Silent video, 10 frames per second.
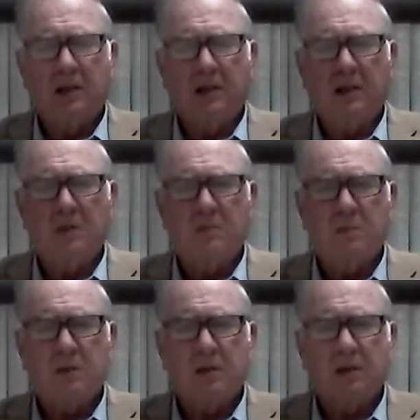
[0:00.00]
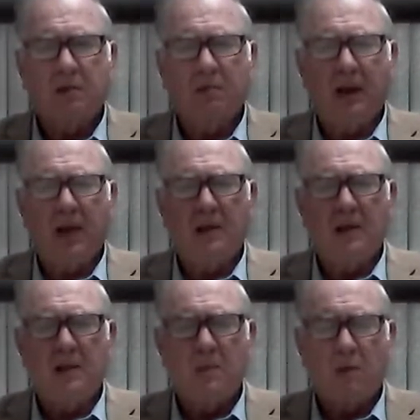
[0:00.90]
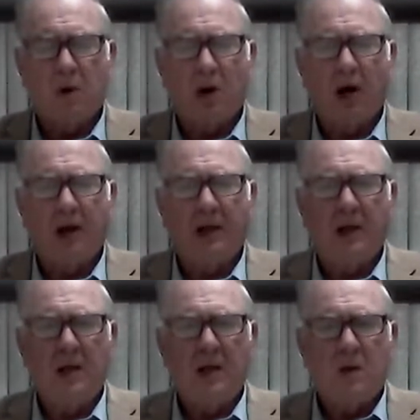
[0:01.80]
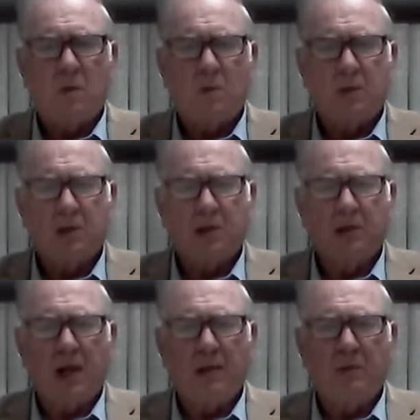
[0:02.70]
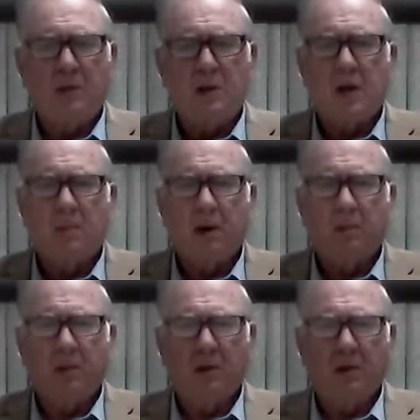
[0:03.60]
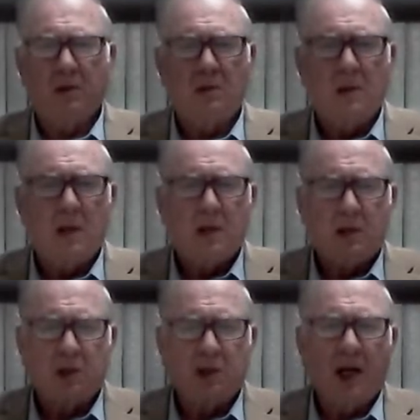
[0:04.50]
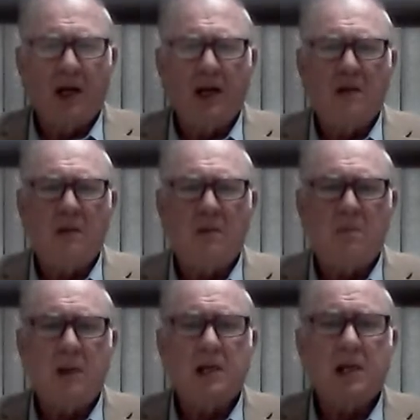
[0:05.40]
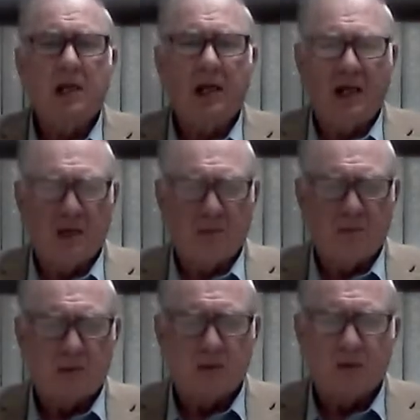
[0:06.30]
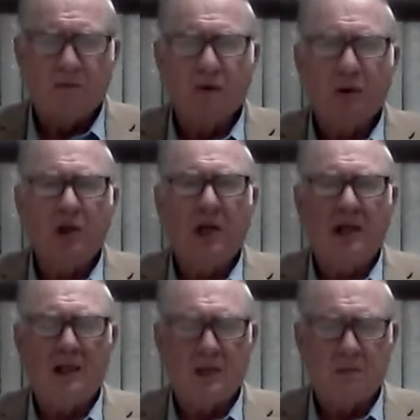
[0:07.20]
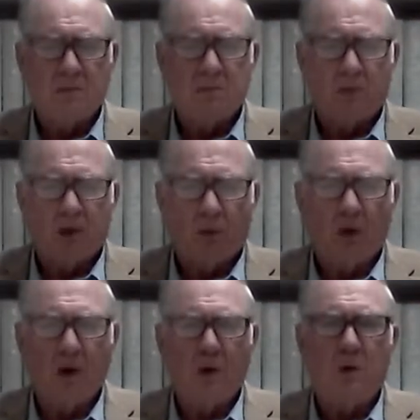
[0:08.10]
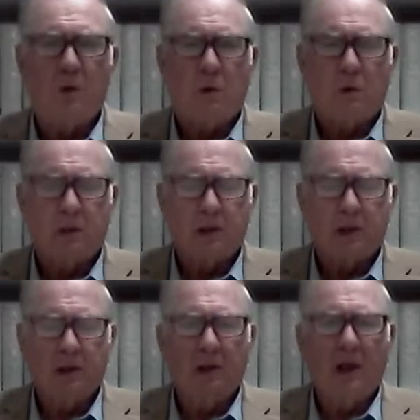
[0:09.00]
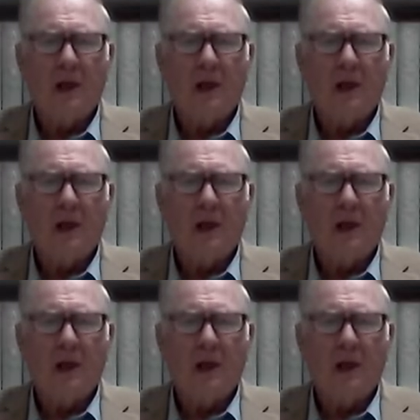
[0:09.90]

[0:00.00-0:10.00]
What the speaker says: this particular man, Nimrod, was able to come up with deciding to make a kingdom? This is the first kingdom, a warrior cult, and